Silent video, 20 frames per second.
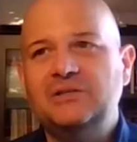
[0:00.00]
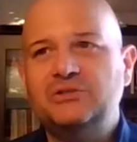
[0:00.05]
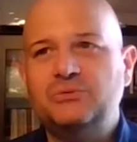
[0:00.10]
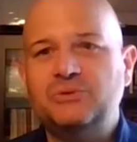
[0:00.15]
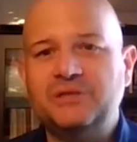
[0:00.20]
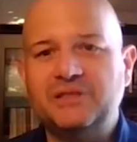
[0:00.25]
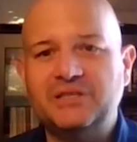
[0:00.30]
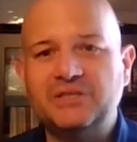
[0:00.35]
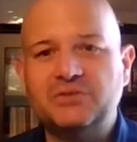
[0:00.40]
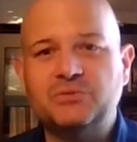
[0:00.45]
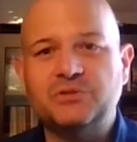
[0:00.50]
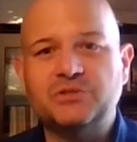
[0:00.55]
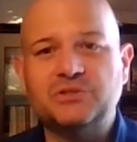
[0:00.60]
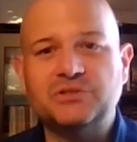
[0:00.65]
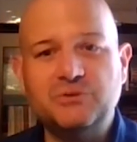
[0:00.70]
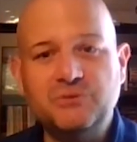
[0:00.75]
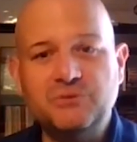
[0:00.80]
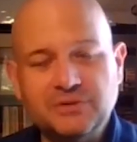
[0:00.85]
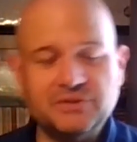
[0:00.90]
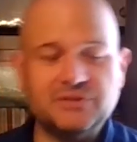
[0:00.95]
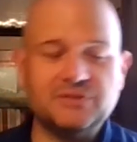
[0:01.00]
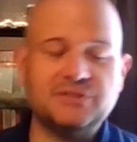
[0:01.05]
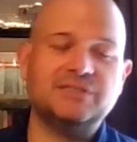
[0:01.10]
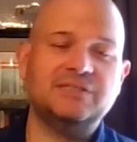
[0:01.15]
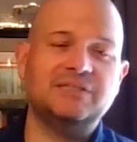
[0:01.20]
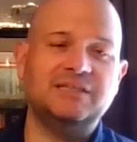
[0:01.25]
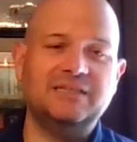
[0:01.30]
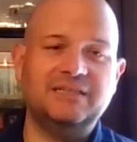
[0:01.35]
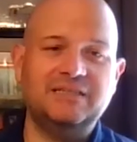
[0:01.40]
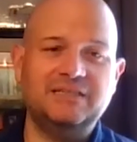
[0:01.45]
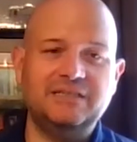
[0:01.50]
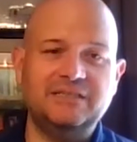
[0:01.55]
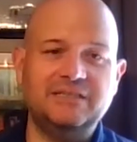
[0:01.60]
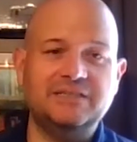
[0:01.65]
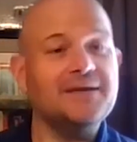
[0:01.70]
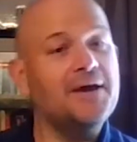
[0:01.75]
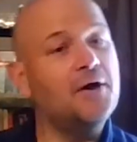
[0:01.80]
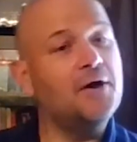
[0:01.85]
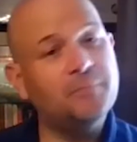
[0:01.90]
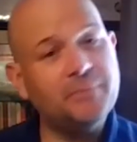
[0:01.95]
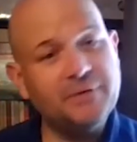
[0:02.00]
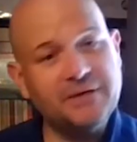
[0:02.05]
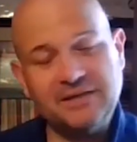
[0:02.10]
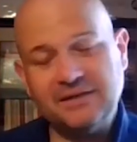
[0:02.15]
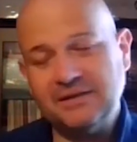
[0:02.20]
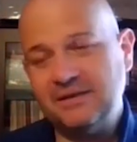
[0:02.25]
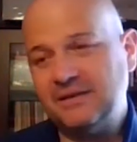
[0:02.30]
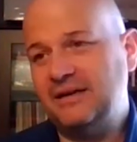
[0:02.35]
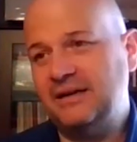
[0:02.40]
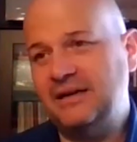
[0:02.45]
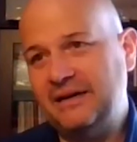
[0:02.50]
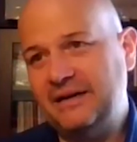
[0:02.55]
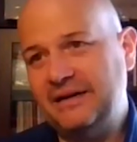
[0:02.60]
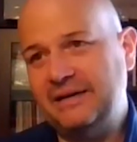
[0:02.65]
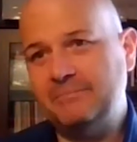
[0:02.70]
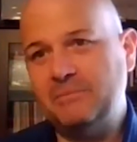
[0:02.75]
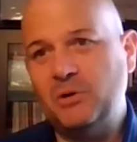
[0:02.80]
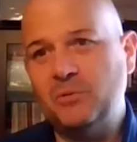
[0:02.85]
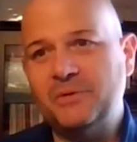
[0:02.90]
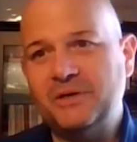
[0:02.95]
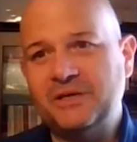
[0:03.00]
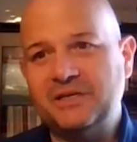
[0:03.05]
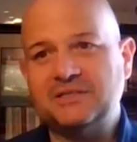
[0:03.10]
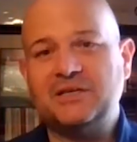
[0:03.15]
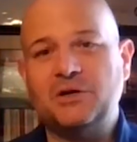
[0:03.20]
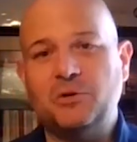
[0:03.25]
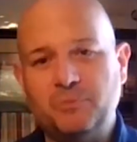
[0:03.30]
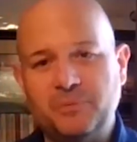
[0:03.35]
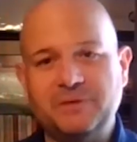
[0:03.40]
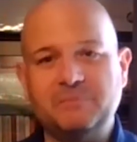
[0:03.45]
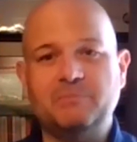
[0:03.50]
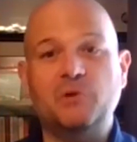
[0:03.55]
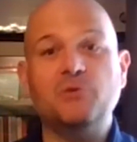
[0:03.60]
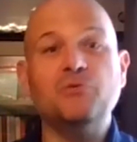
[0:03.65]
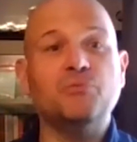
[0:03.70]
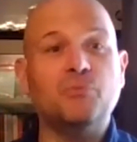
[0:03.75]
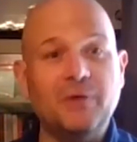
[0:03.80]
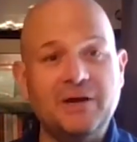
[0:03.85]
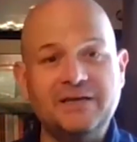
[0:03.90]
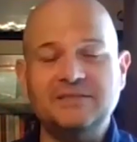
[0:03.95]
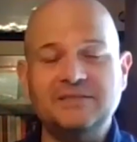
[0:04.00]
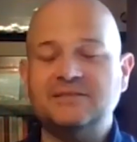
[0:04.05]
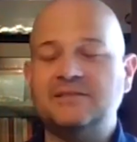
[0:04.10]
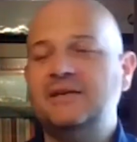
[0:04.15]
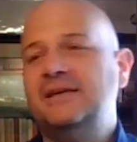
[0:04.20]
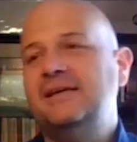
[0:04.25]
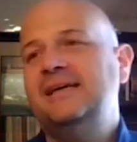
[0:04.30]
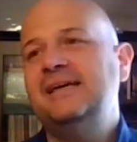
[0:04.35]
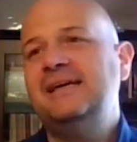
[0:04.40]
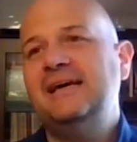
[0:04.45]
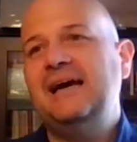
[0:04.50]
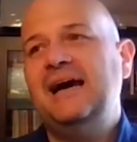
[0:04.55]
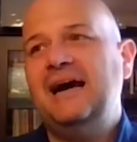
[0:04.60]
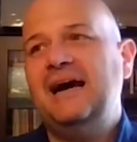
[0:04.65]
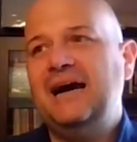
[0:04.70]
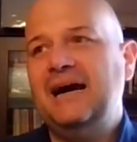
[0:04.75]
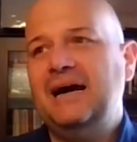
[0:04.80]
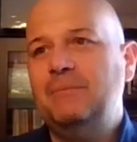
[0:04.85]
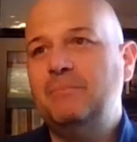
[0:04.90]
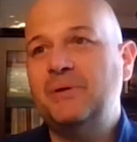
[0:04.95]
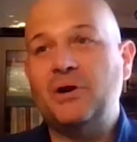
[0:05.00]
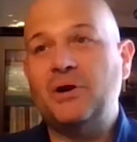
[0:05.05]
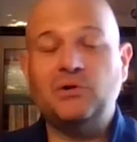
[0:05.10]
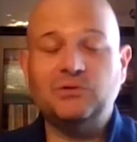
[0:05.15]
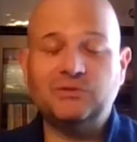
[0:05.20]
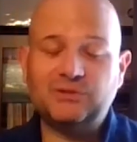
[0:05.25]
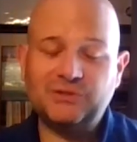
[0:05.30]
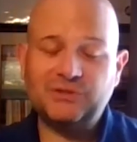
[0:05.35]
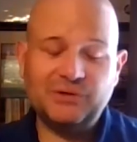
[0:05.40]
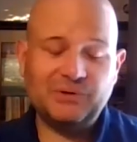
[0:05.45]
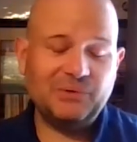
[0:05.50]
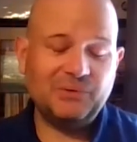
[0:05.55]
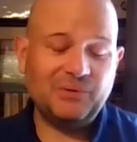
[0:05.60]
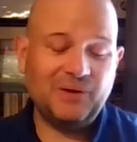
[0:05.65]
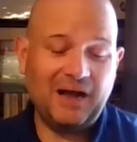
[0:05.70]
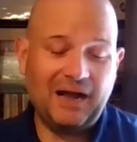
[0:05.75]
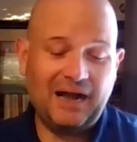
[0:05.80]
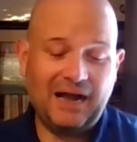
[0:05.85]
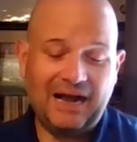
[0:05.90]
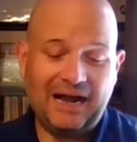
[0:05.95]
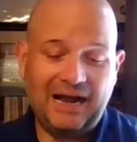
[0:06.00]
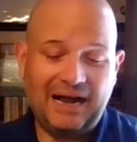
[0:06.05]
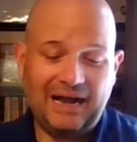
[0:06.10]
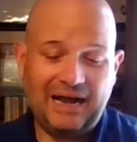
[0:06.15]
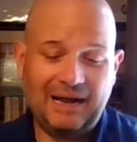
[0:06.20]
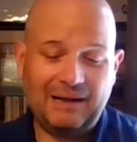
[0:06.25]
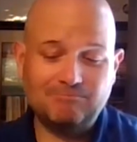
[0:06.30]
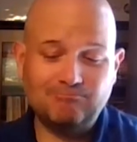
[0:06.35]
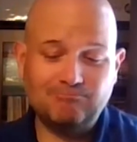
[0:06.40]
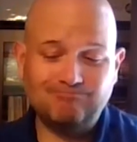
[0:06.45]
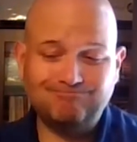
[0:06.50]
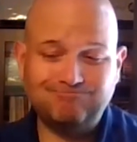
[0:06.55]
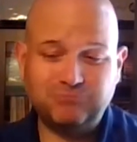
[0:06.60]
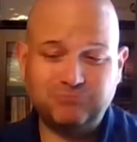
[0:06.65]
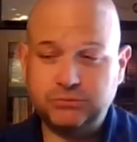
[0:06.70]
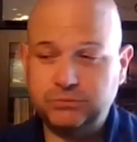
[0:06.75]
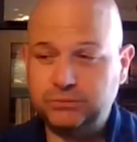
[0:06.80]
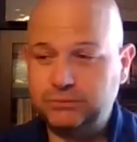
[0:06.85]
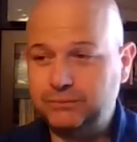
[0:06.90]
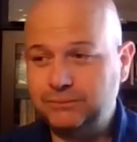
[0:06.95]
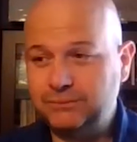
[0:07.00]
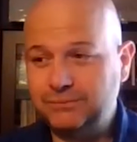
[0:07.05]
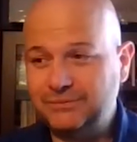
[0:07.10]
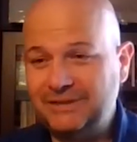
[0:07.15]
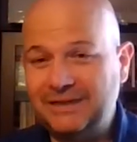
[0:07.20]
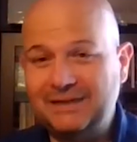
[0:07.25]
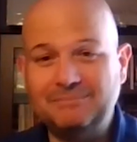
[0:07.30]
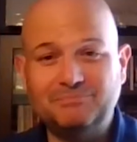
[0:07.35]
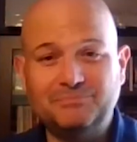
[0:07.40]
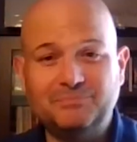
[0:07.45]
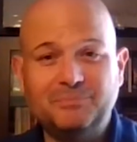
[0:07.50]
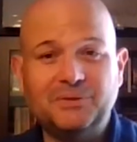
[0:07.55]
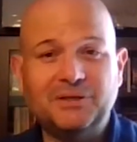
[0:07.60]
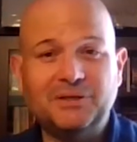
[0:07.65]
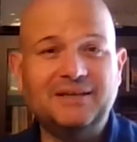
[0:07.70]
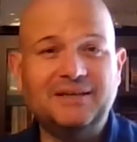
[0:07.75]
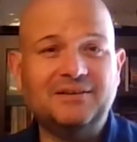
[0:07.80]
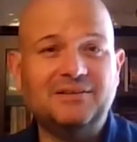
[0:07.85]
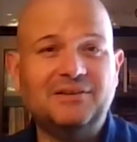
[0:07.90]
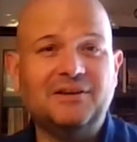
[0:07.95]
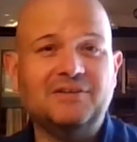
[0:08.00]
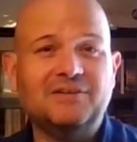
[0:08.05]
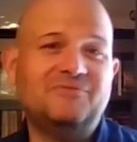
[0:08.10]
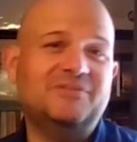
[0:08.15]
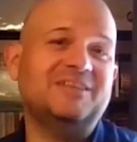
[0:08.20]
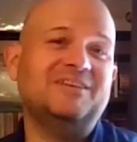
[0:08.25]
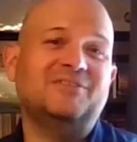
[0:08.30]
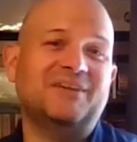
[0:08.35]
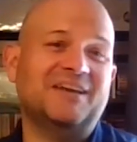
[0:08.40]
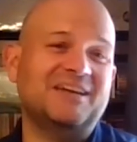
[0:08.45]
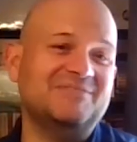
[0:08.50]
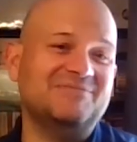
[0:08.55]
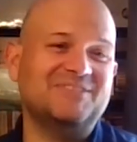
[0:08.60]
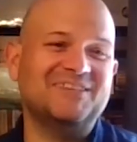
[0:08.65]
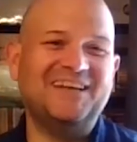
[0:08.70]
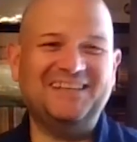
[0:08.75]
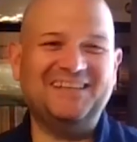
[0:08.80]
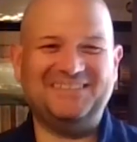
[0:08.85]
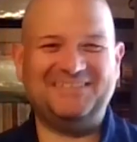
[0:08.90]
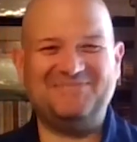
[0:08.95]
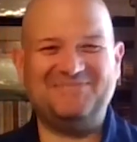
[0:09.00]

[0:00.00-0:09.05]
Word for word: doing this with students is, is helping. Uh, I'm hoping it's helping both ways. Uh, but also, uh, I'm playing a lot of video games.